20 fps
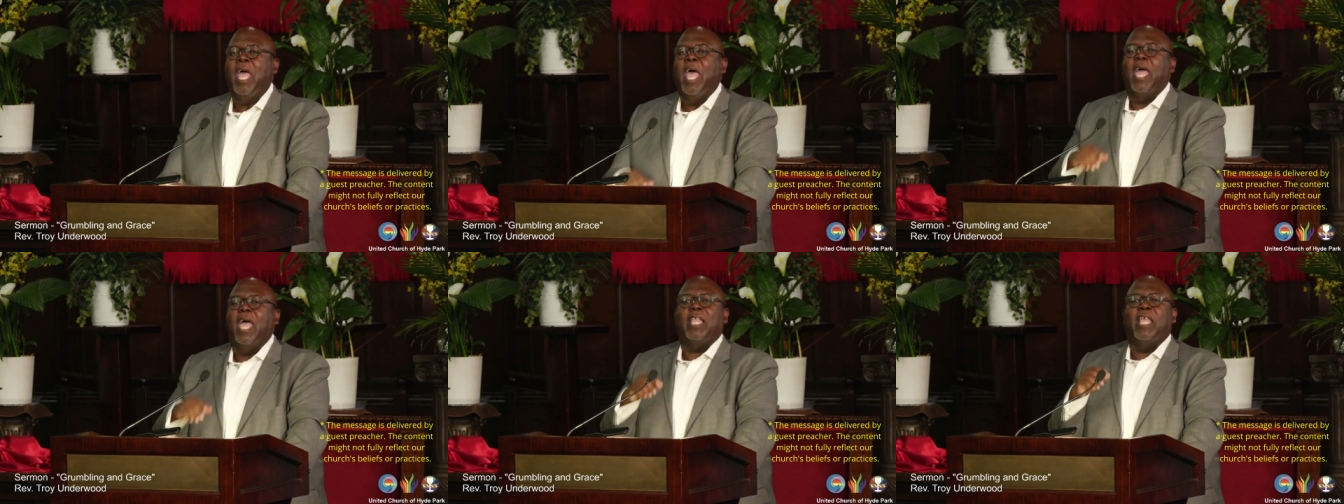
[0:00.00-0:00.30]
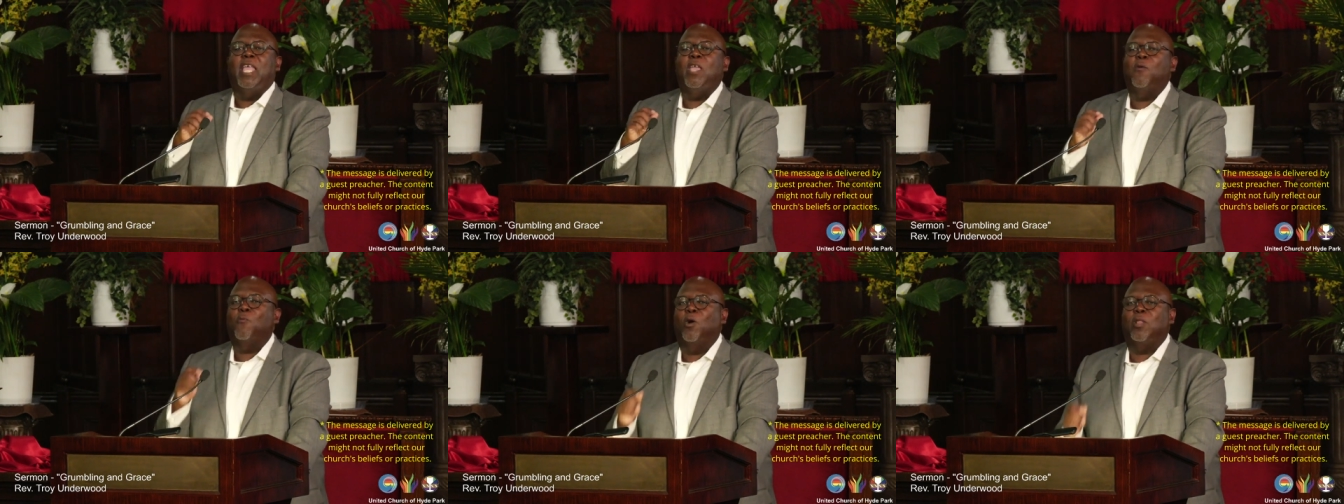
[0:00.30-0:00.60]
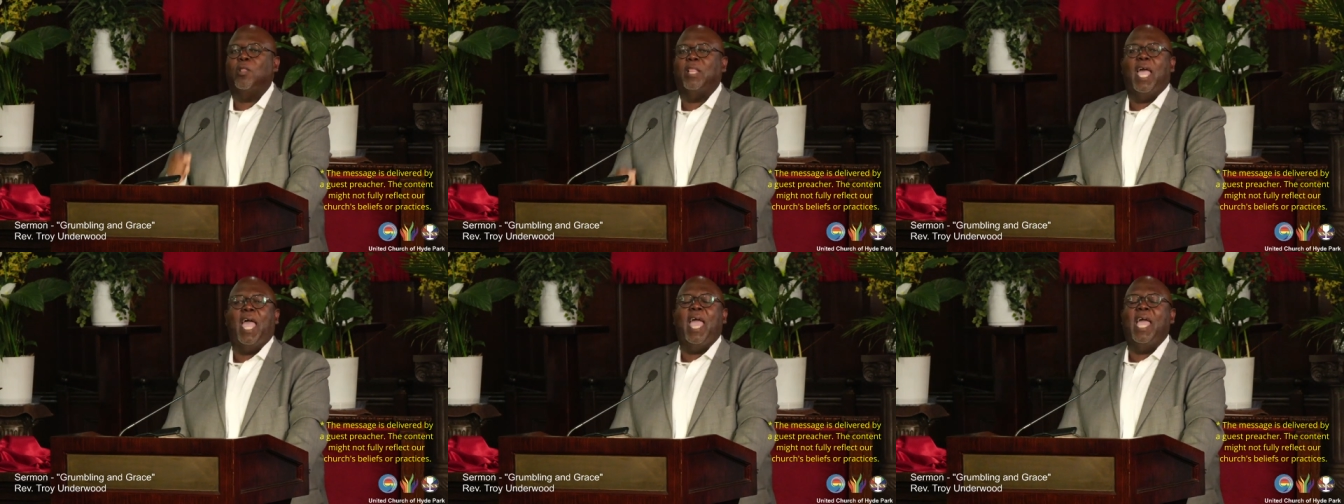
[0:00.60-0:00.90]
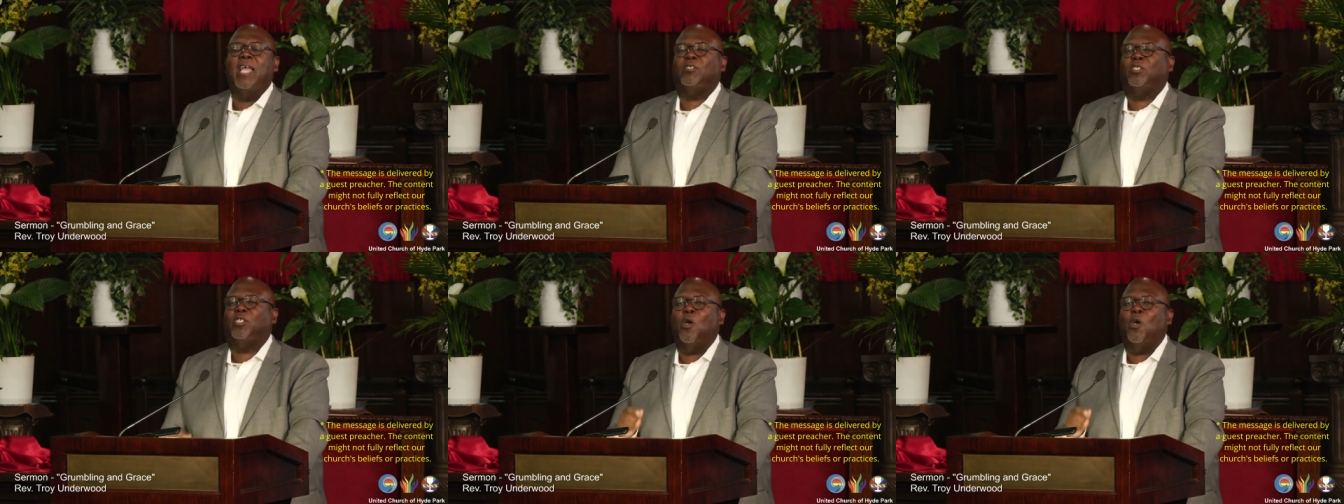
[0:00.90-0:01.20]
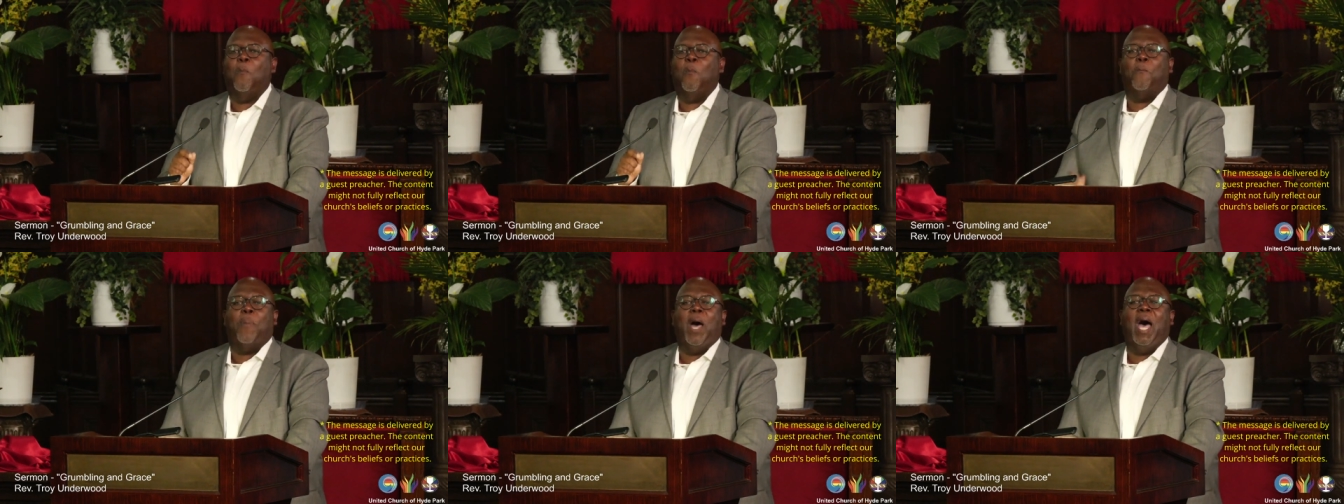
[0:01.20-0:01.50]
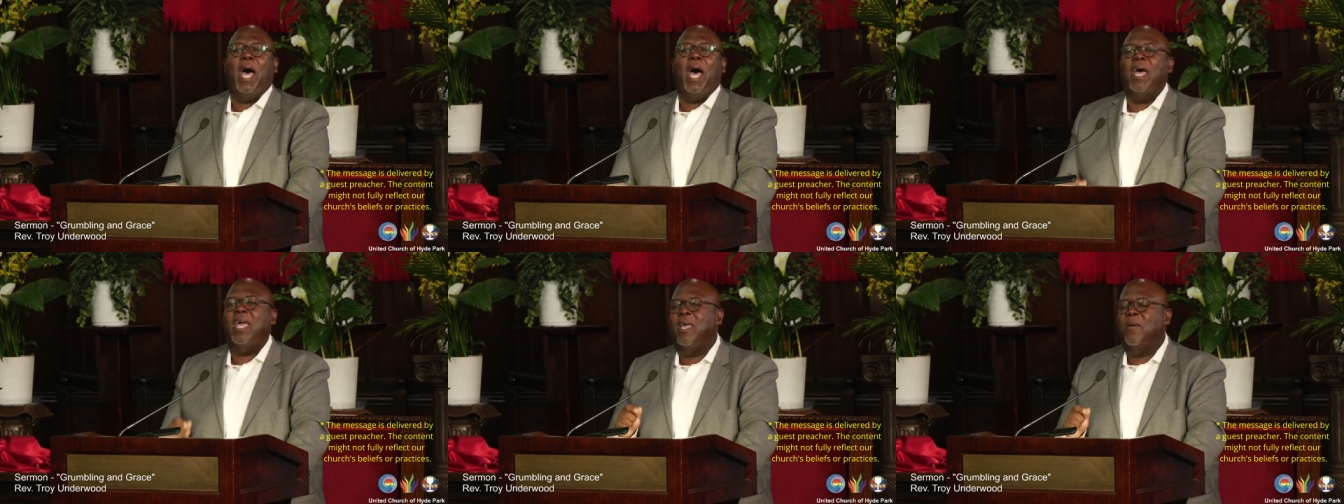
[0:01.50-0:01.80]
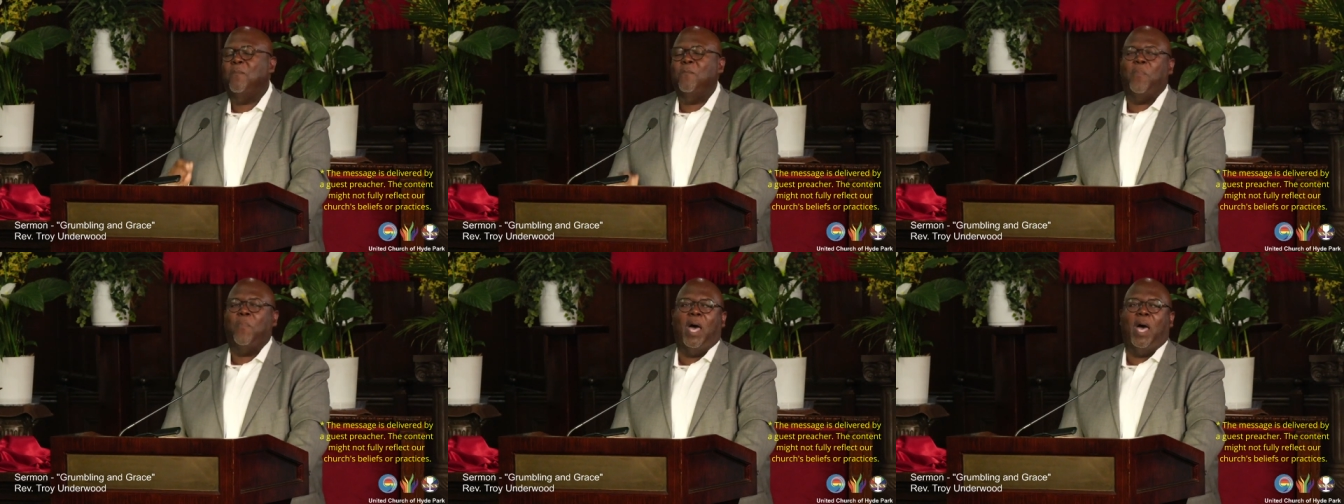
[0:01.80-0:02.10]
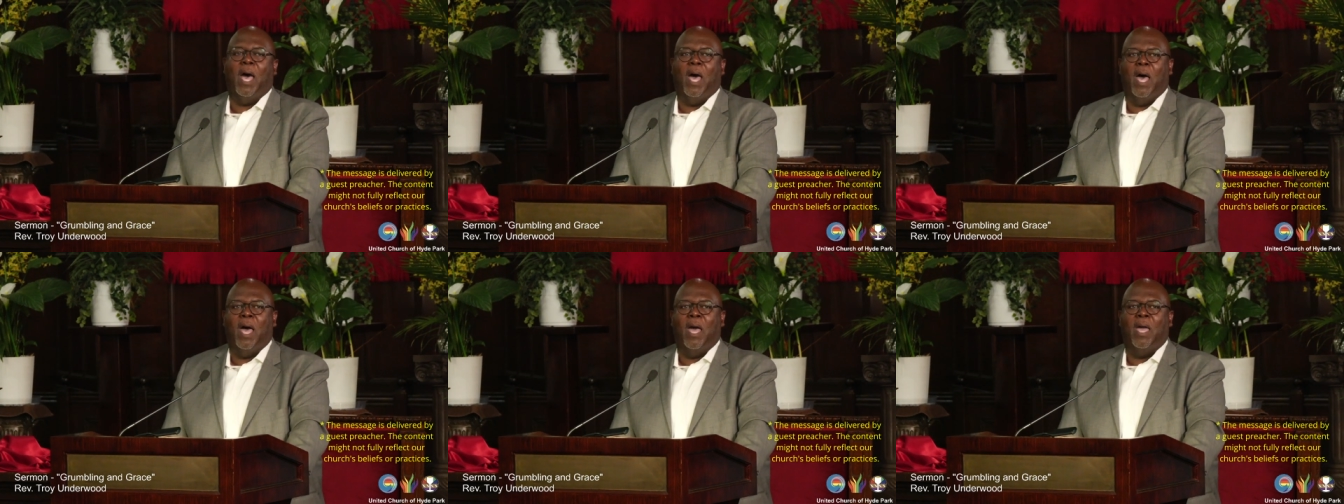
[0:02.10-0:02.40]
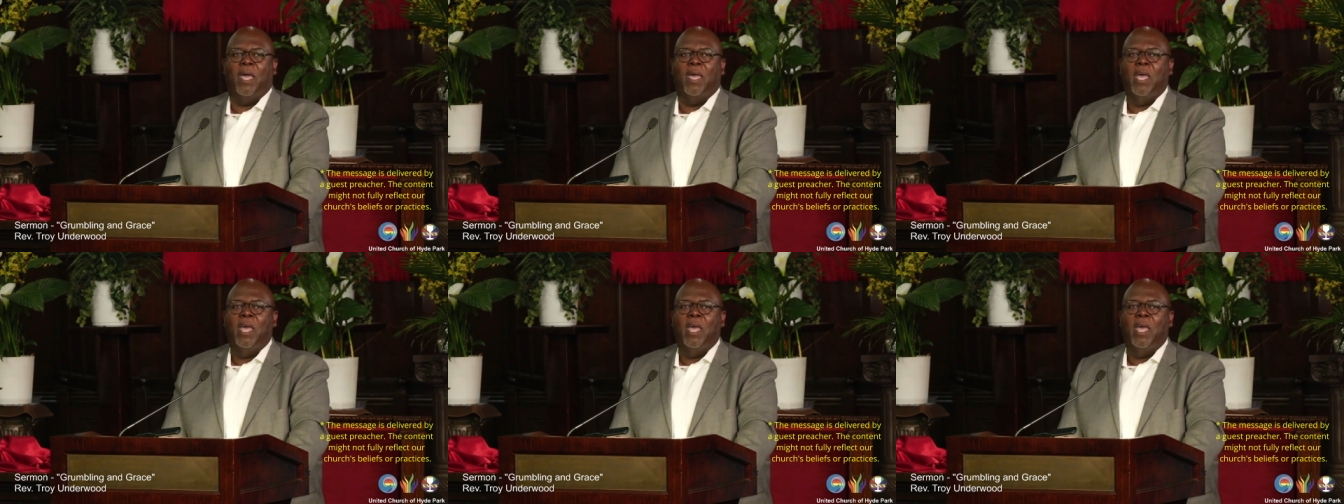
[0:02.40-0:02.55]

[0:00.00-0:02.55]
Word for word: and he will answer by and by.